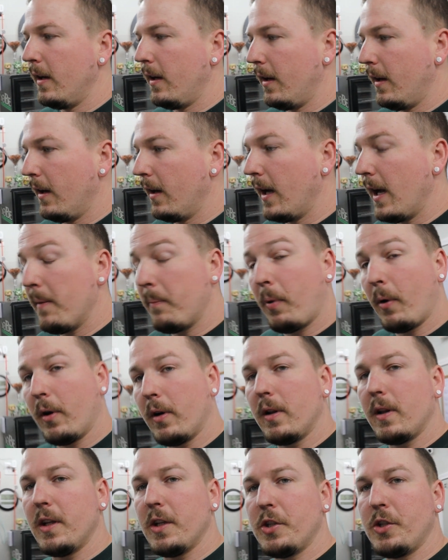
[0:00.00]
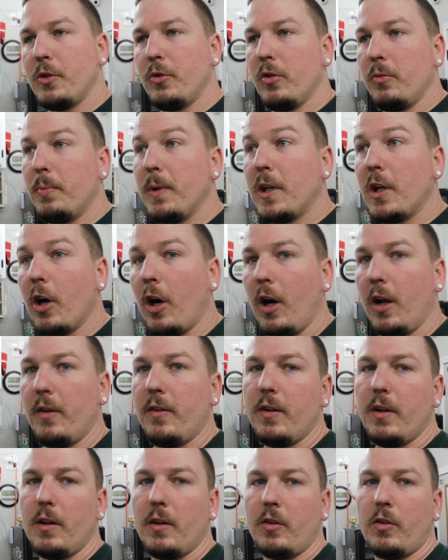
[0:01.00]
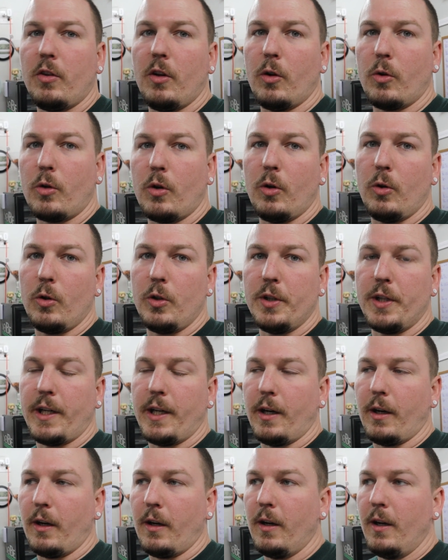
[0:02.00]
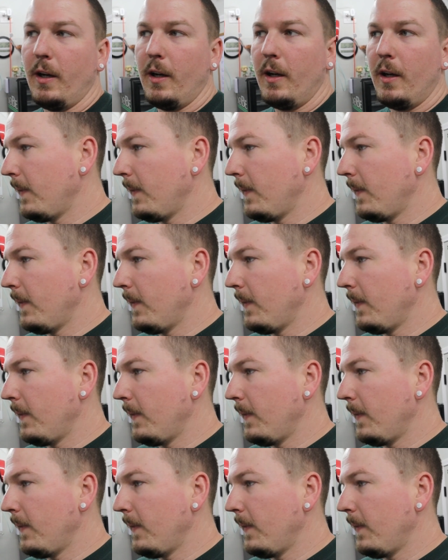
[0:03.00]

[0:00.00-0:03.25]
And part of the issue is because it is so cold here,